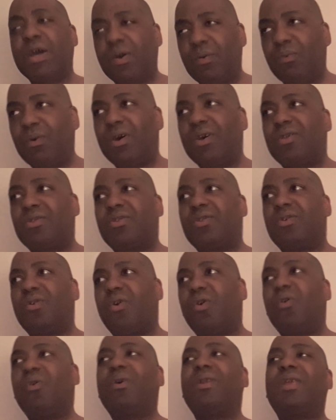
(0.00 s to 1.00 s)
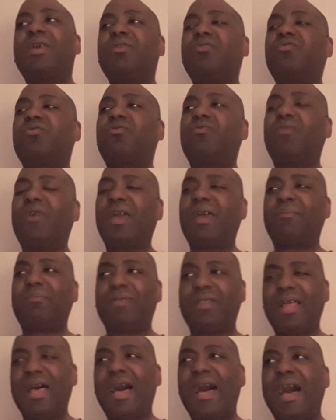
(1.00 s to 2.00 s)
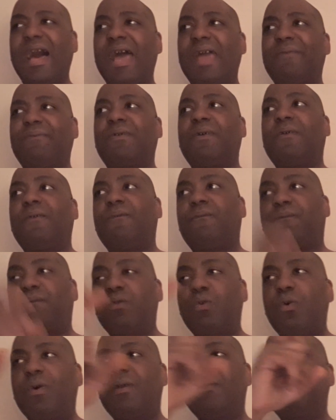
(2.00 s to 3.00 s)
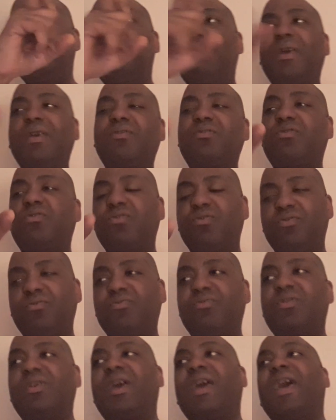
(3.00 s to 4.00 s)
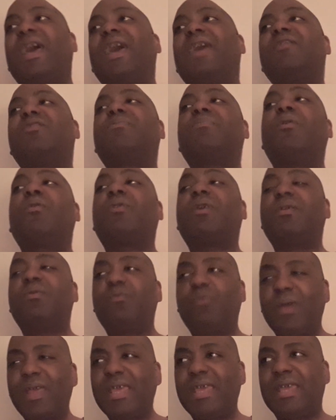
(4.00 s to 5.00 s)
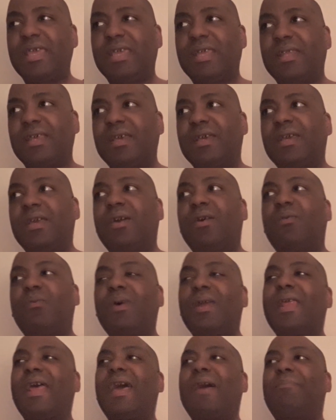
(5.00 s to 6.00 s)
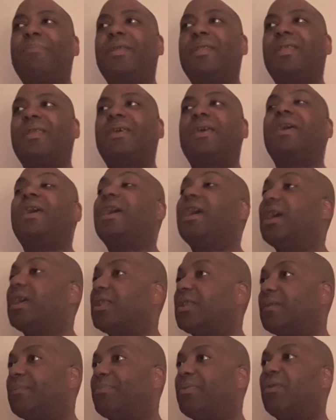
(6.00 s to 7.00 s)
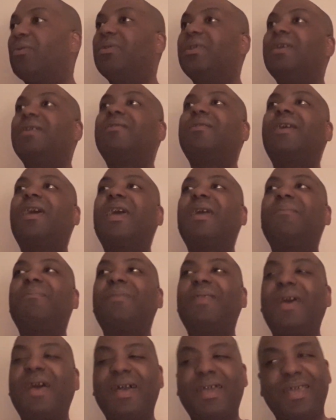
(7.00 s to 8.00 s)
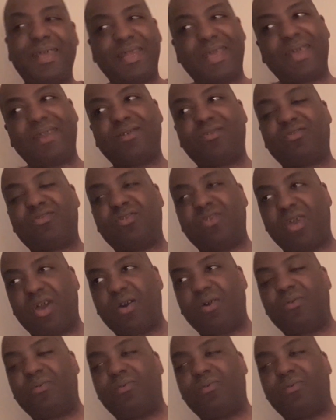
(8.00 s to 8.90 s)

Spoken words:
was on Instagram Live flaunting pistols and smoking weed? What happened? The police came knocking at his door.